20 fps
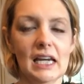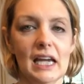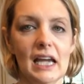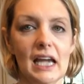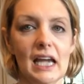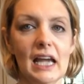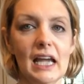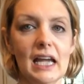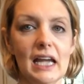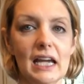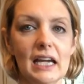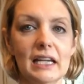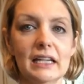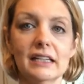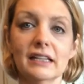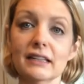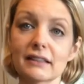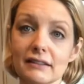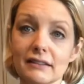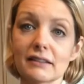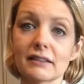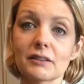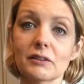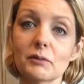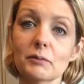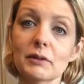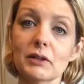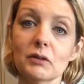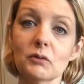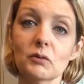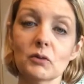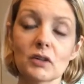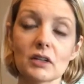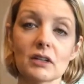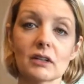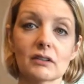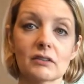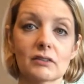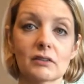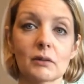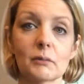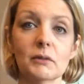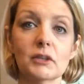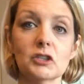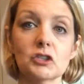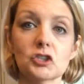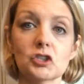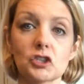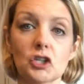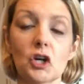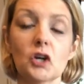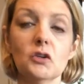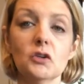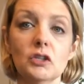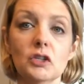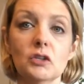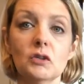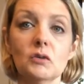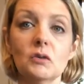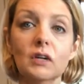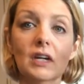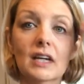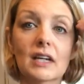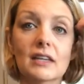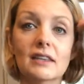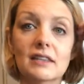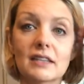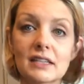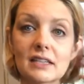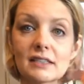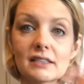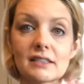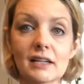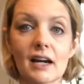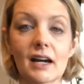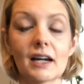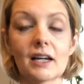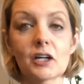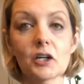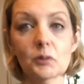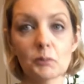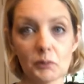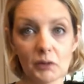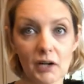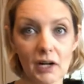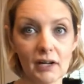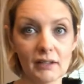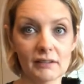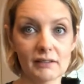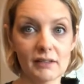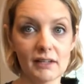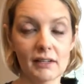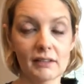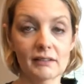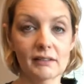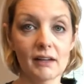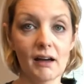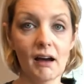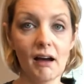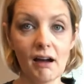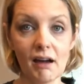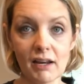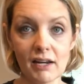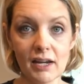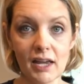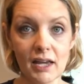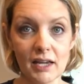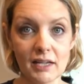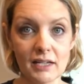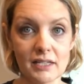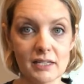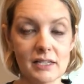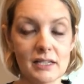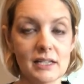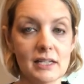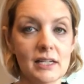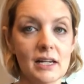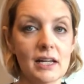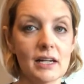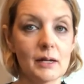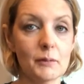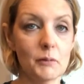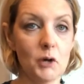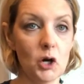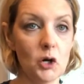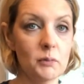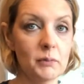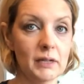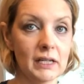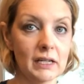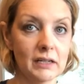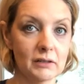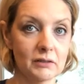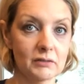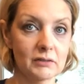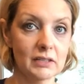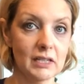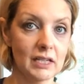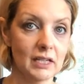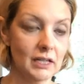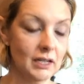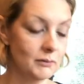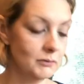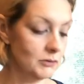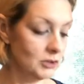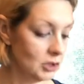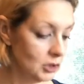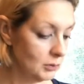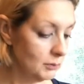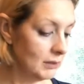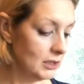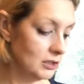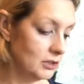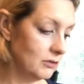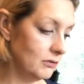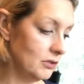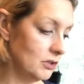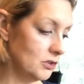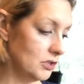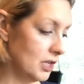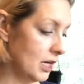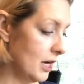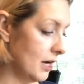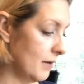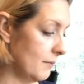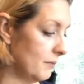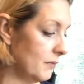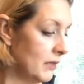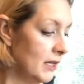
And it's a little bit of work. So I'm going to show you the entire process unedited, and I'm hoping I don't take up too much of your time.